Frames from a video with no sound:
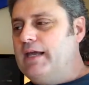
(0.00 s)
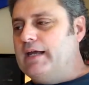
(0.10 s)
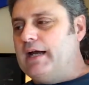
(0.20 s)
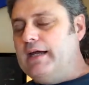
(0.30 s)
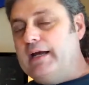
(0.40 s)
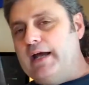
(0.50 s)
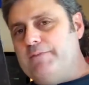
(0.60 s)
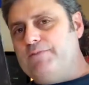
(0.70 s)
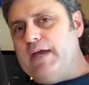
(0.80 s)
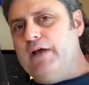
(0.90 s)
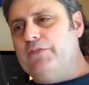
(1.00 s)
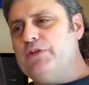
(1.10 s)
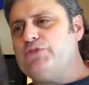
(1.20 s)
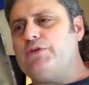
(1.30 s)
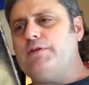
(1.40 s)
and I and I found
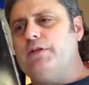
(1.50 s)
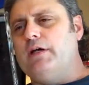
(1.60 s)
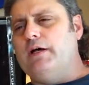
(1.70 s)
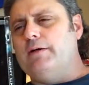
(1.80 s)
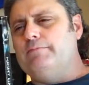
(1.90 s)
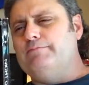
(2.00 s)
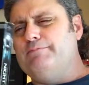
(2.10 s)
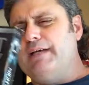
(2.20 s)
this for uh,